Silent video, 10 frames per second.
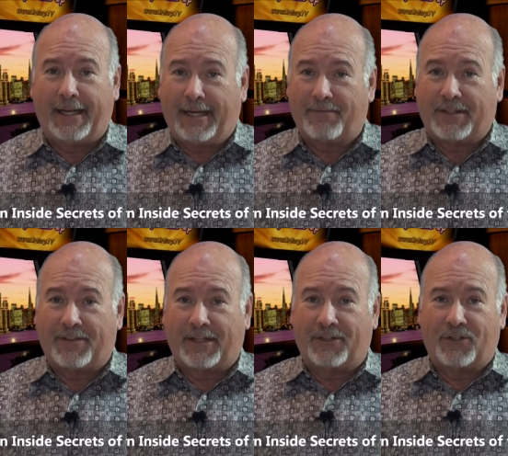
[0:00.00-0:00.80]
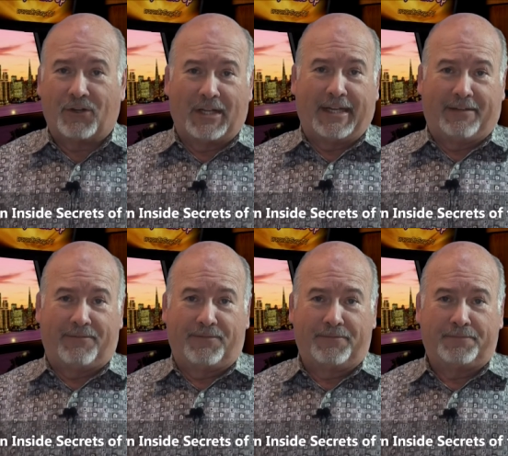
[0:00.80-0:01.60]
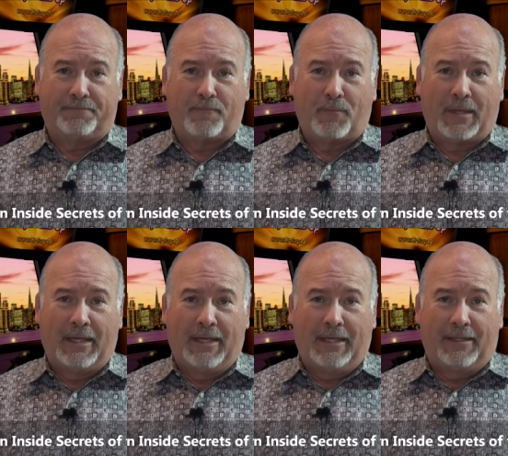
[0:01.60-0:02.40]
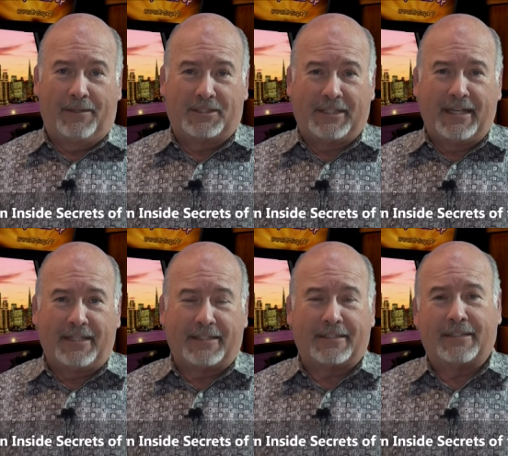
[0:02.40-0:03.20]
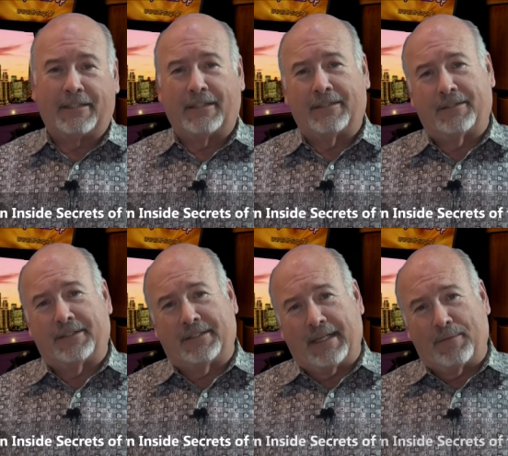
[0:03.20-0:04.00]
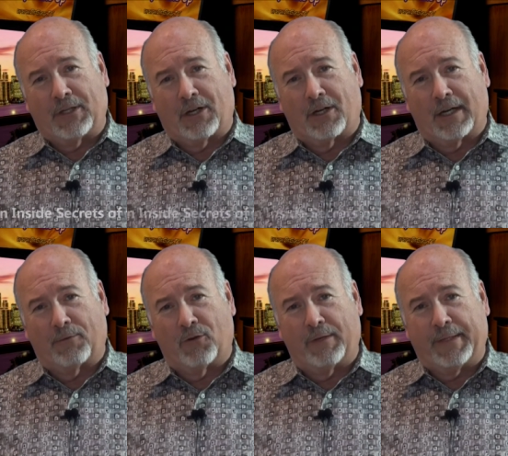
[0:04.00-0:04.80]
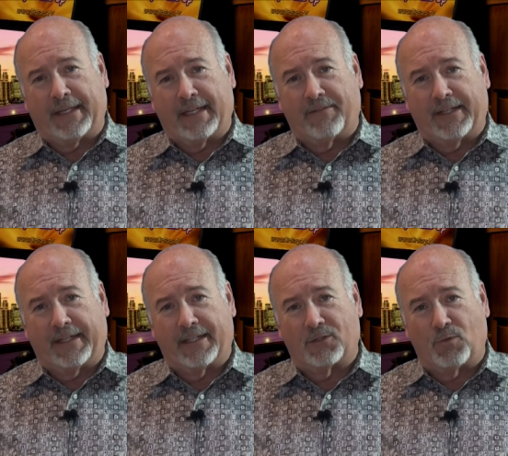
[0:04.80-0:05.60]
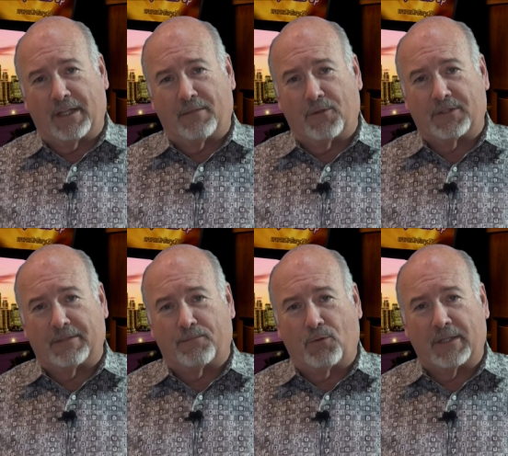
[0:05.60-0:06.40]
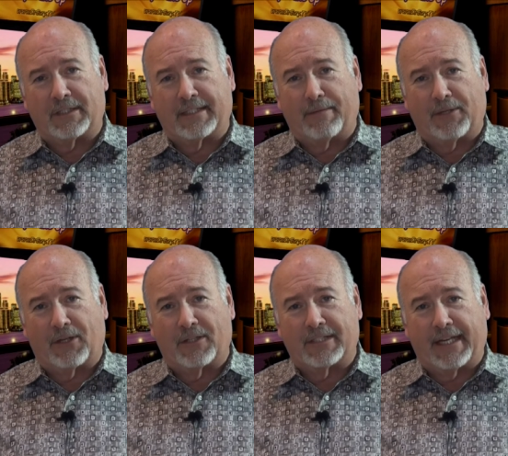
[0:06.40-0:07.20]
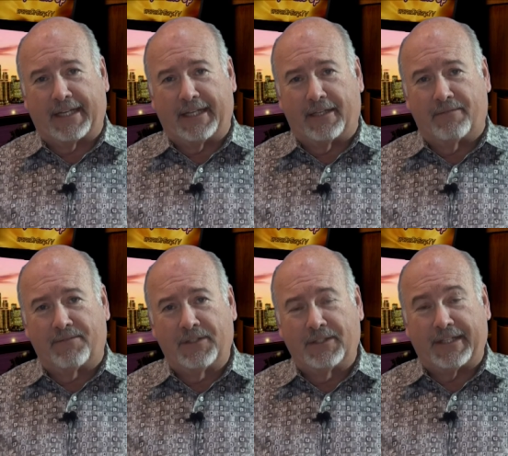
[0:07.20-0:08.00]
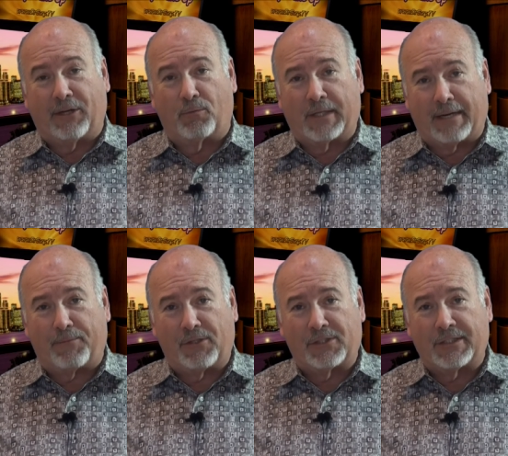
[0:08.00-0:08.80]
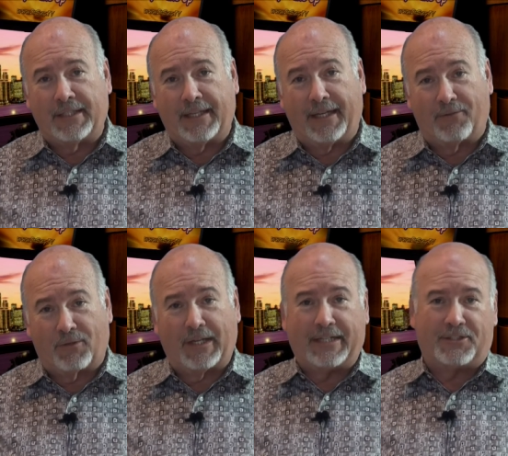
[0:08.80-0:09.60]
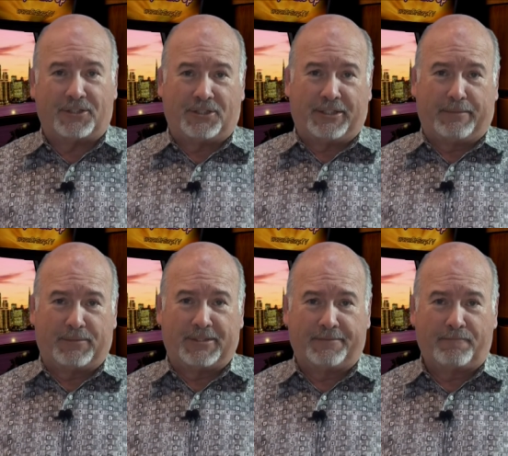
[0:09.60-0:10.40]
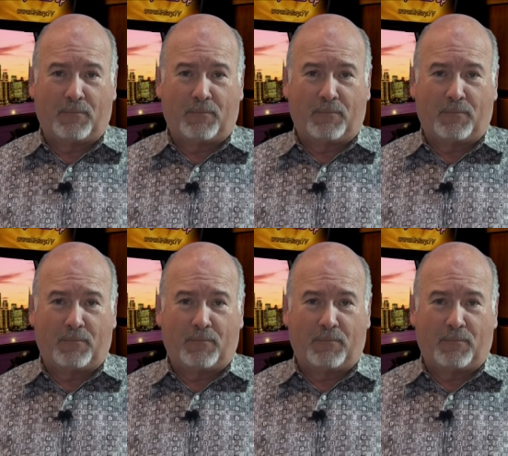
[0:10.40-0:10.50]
everything in your life. The second seminar I'm going to be giving is one of the most important seminars I give to help couples and relationships.